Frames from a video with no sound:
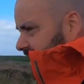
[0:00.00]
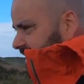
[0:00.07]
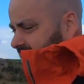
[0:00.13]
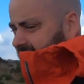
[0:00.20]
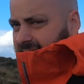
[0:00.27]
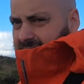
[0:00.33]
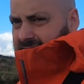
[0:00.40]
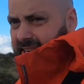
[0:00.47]
needed to
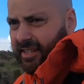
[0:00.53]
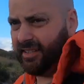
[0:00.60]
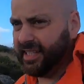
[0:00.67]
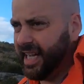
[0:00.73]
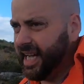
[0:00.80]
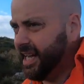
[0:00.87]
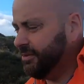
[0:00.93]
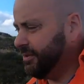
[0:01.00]
take the dogs
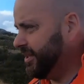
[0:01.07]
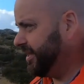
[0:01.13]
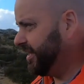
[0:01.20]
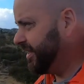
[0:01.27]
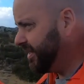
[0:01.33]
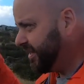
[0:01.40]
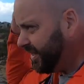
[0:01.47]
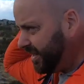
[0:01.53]
out.
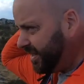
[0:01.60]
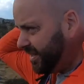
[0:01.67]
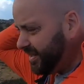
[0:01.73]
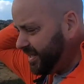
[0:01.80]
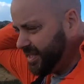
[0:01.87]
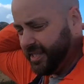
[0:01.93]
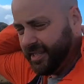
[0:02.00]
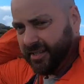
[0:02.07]

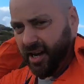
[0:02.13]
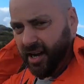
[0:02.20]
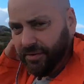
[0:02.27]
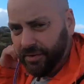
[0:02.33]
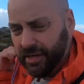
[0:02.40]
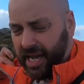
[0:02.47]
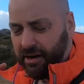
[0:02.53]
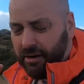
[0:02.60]
This is
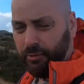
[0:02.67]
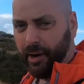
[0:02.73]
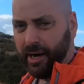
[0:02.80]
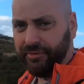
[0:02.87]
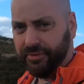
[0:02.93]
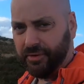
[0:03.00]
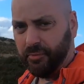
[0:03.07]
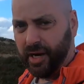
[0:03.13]
half an hour away
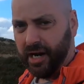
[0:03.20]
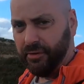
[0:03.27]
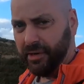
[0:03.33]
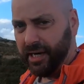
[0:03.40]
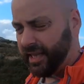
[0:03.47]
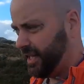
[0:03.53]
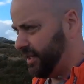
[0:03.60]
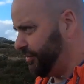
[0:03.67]
from where
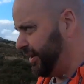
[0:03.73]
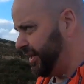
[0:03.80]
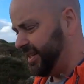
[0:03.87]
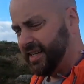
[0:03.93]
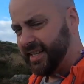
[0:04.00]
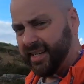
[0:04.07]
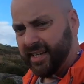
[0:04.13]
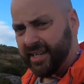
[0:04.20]
we live,
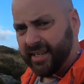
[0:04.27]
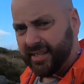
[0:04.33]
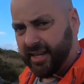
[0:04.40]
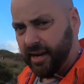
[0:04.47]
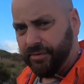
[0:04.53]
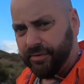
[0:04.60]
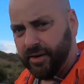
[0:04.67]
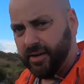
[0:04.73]
so
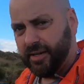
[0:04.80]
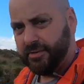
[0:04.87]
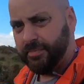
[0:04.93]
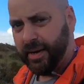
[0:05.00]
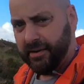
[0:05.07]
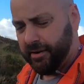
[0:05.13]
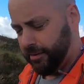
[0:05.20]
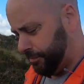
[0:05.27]
I thought it's a
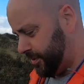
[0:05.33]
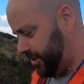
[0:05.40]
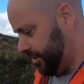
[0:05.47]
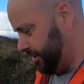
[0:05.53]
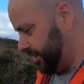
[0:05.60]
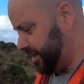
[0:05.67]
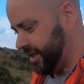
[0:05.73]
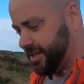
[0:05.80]
better
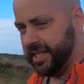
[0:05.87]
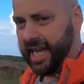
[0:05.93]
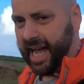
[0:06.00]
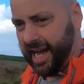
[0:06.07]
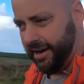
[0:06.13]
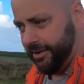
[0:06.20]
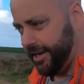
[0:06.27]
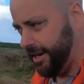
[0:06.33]
opportunity to get
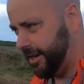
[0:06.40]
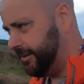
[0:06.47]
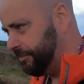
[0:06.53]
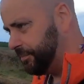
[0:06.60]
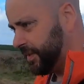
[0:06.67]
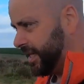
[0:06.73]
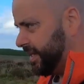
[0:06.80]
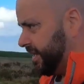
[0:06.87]
out here.
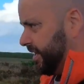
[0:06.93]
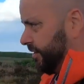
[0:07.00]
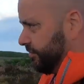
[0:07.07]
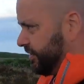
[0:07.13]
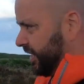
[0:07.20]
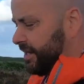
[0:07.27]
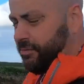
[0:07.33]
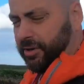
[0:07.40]

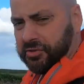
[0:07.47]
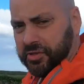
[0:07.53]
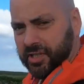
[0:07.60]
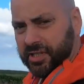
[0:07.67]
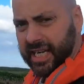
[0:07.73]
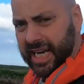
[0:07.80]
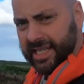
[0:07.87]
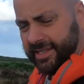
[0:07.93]
Freddie
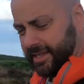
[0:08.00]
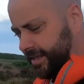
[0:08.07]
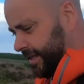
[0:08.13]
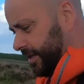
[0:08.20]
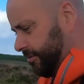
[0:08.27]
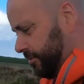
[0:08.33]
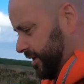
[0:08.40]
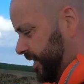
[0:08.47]
wanted to actually
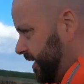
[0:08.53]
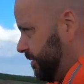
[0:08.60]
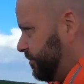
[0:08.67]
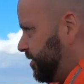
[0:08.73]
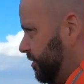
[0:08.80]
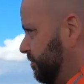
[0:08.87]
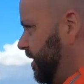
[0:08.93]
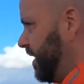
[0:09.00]
do
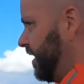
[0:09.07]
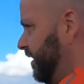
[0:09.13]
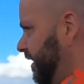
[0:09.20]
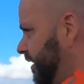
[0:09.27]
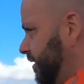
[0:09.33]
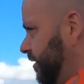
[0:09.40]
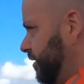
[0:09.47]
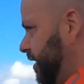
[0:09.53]
some
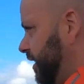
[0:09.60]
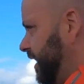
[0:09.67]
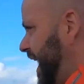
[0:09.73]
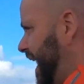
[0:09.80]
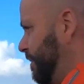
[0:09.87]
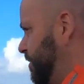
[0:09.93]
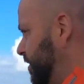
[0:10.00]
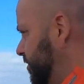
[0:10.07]
little
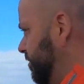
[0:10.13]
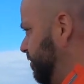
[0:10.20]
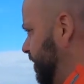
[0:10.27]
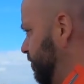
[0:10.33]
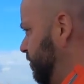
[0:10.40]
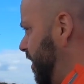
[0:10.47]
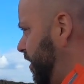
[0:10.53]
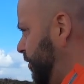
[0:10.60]
climbs on some of
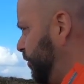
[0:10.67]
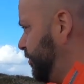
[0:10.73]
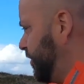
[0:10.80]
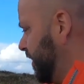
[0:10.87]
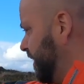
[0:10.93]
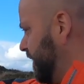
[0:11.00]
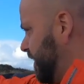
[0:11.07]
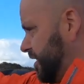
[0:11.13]
the rocks,
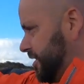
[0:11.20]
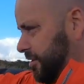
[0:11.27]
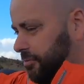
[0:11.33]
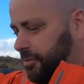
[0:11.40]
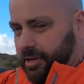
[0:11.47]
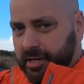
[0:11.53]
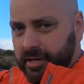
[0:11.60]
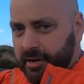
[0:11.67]
so we're
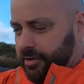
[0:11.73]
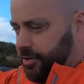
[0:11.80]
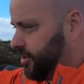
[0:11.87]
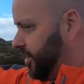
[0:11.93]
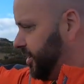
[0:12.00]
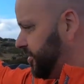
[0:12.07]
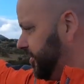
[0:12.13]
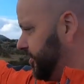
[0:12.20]
going to go
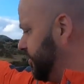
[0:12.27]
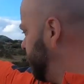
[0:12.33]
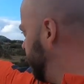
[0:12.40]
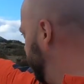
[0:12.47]
across onto